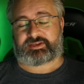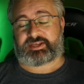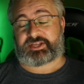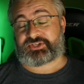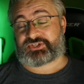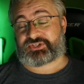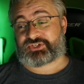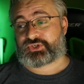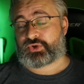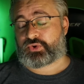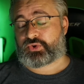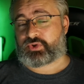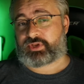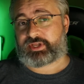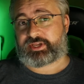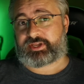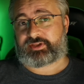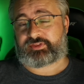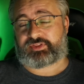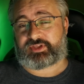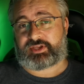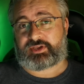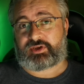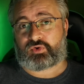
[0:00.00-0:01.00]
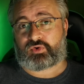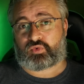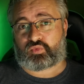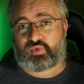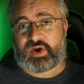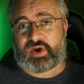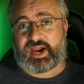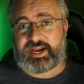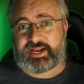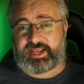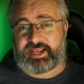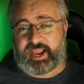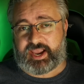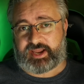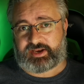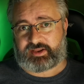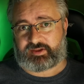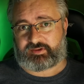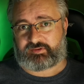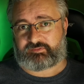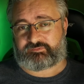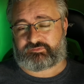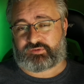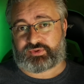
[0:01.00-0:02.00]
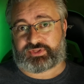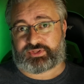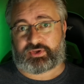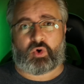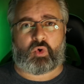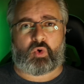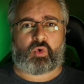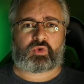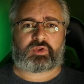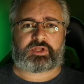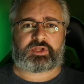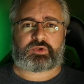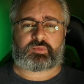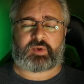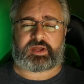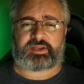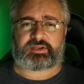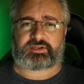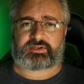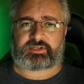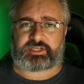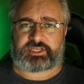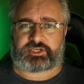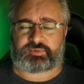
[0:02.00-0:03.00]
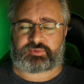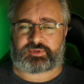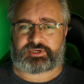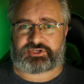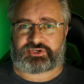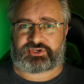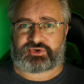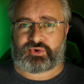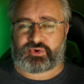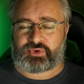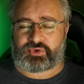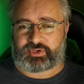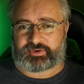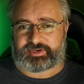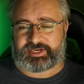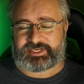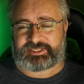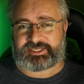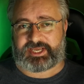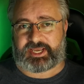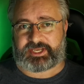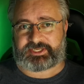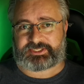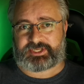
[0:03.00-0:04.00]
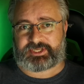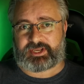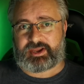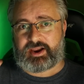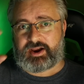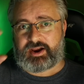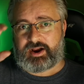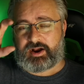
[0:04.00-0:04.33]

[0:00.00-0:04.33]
Installing the radiator four the all in one liquid cooler, he takes